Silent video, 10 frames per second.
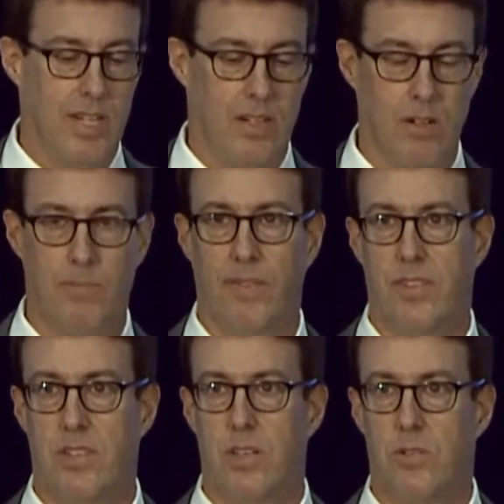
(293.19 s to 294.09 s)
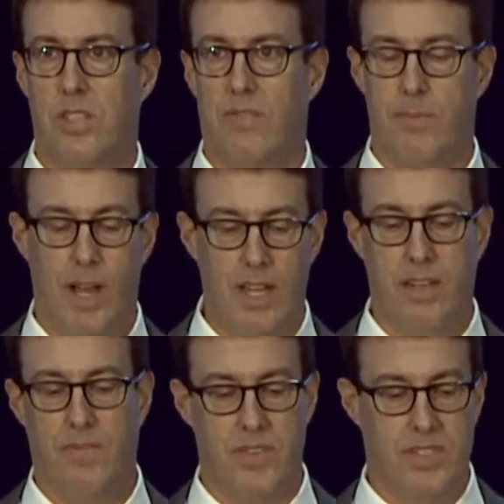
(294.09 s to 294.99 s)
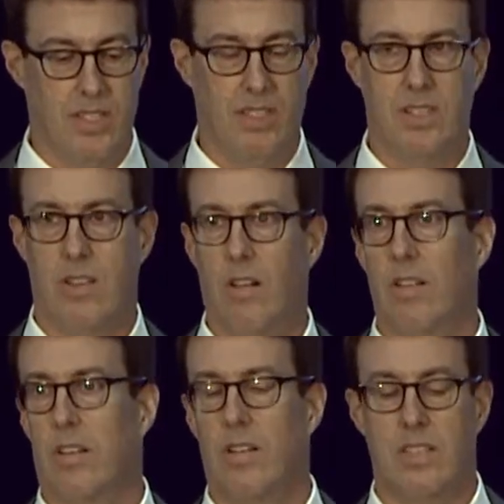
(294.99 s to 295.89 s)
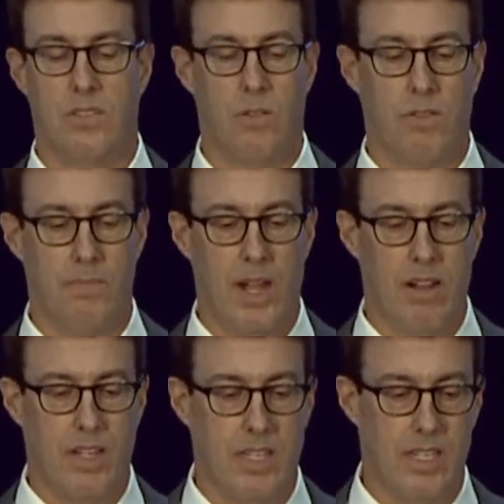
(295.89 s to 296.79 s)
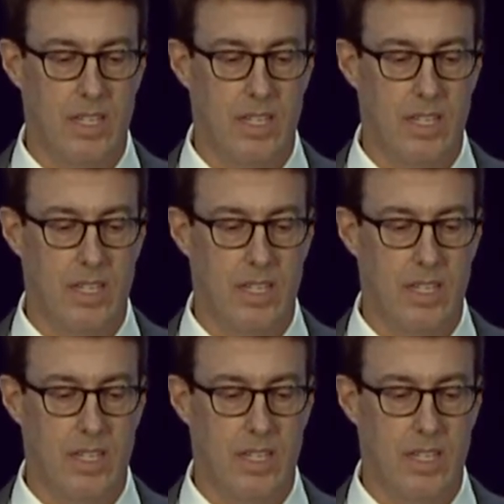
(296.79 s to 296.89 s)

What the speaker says: and a group of associates from Honda facilities all across North America